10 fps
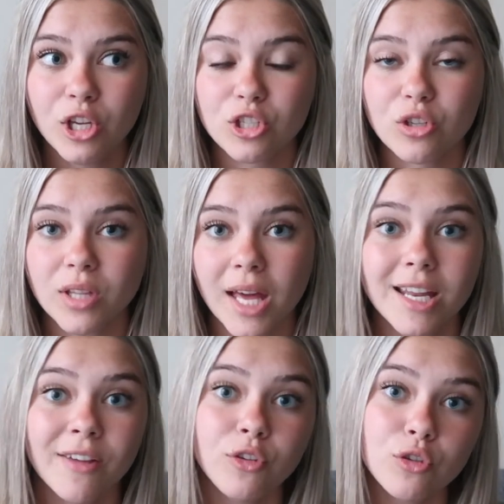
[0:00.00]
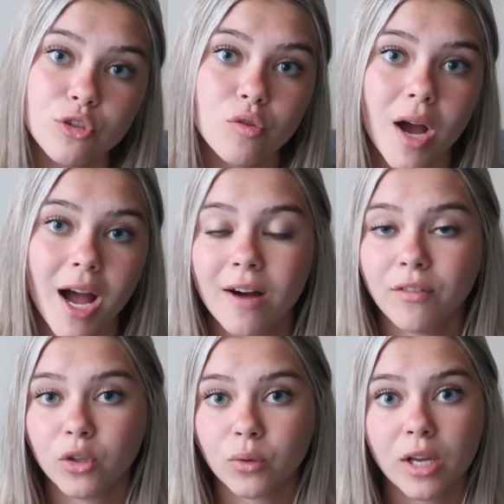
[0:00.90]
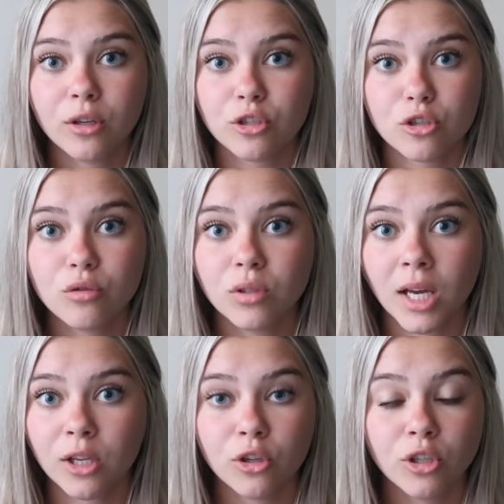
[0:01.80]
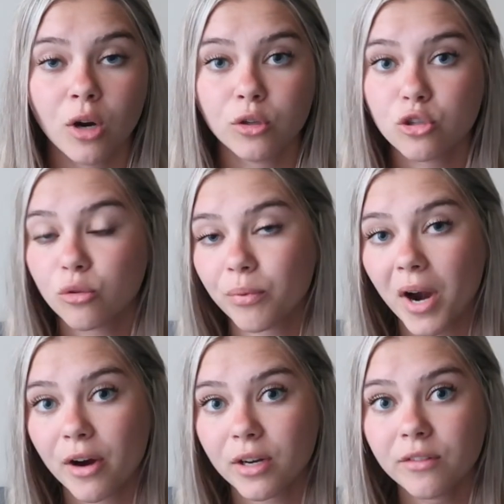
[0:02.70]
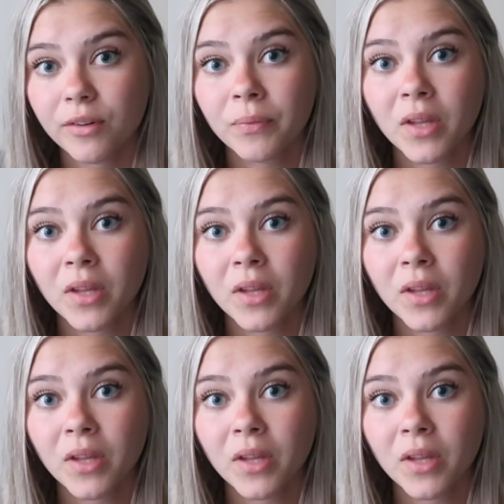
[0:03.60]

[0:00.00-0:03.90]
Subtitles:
so that if you do have a grade or 2 that you're not too proud of,